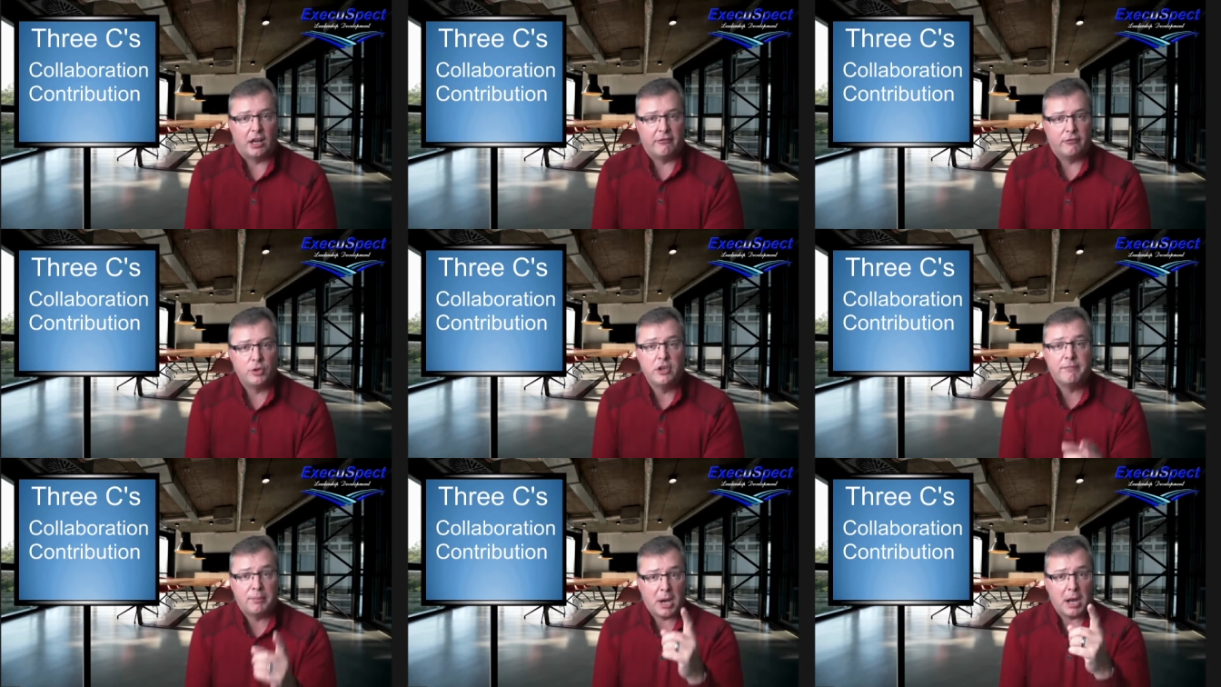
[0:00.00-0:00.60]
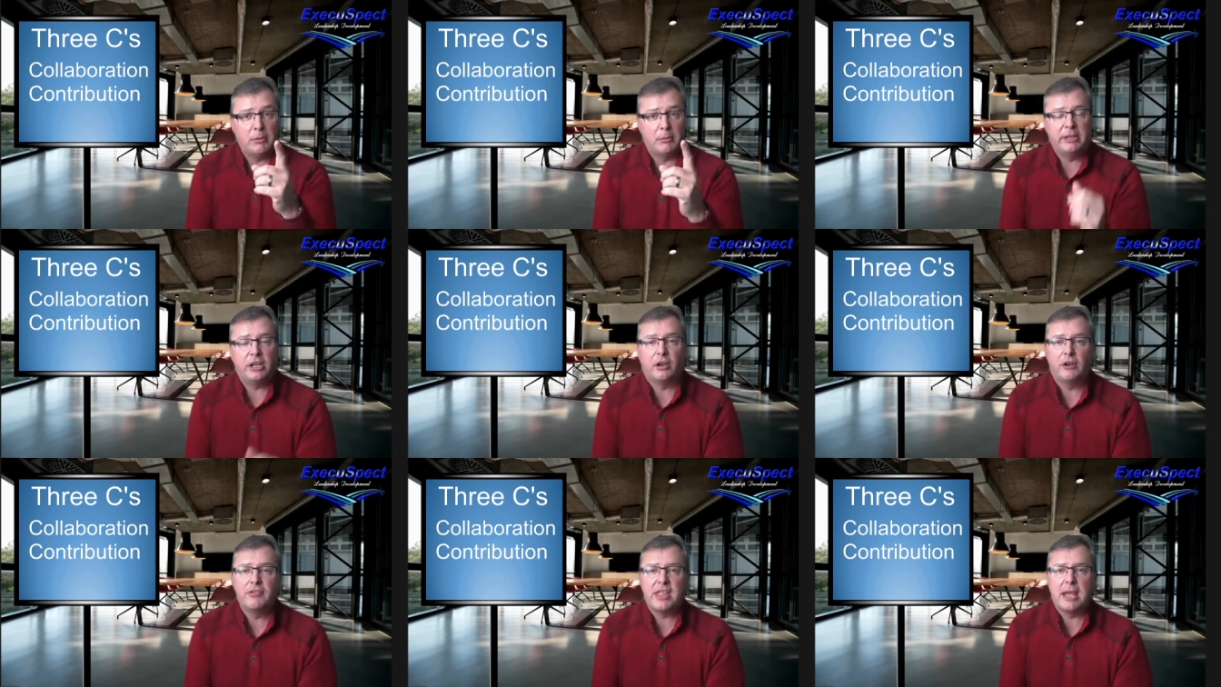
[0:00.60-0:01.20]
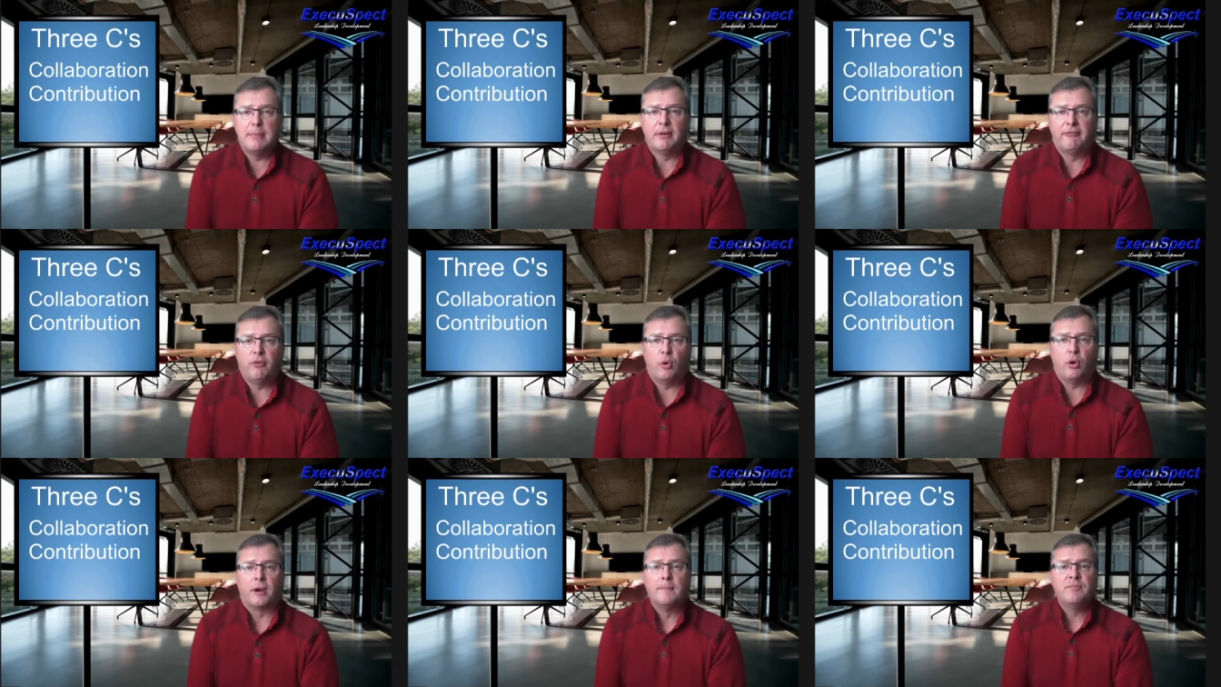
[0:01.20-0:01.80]
You've probably heard that
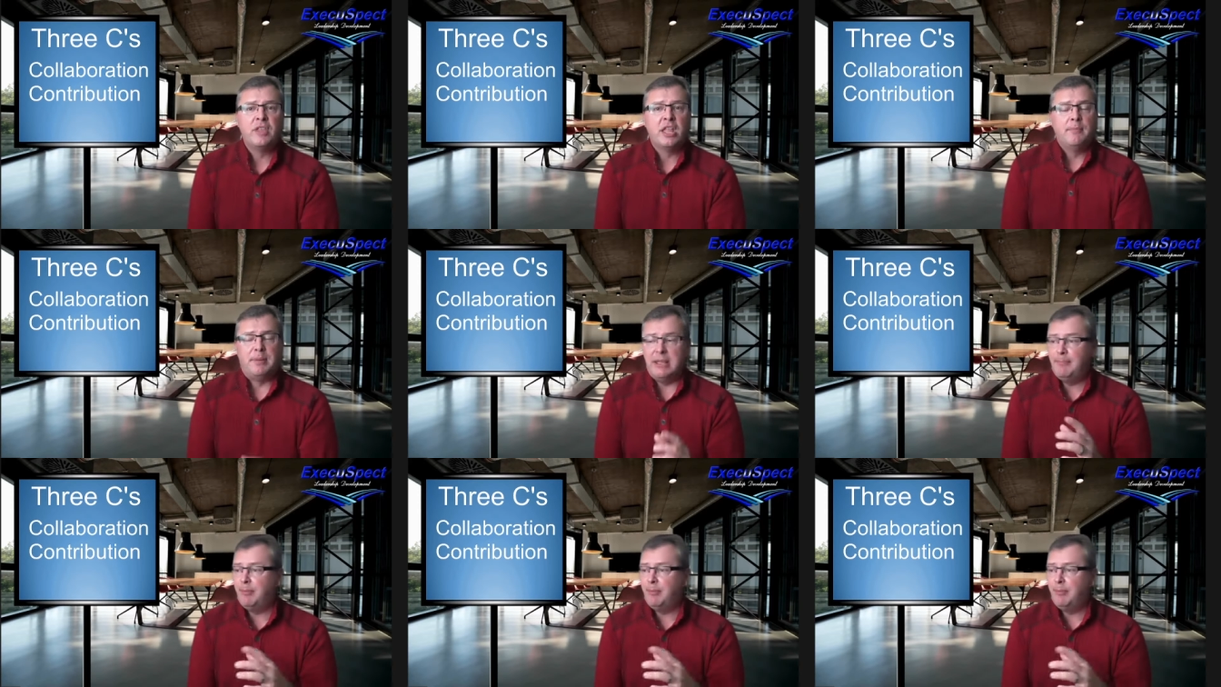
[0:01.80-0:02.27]
before. People